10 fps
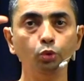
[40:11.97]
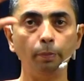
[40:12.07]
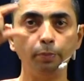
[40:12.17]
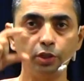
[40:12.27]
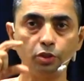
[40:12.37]

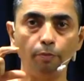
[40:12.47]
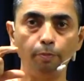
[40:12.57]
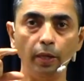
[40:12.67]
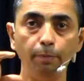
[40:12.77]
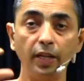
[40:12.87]
to a piece
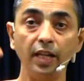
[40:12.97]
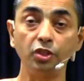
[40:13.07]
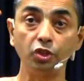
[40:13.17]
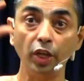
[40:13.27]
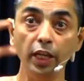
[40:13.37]
of paper
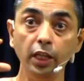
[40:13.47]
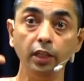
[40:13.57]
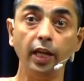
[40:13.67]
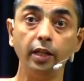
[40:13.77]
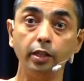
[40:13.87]
and
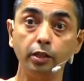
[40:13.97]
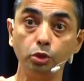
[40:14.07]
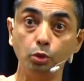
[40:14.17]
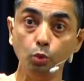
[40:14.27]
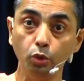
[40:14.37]
saying that it
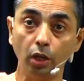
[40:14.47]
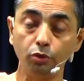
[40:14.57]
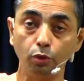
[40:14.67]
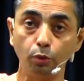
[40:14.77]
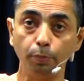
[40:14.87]
is
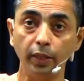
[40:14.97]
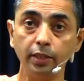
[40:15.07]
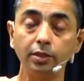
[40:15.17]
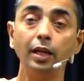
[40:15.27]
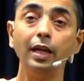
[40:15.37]
2,000
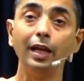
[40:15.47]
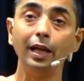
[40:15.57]
rupees.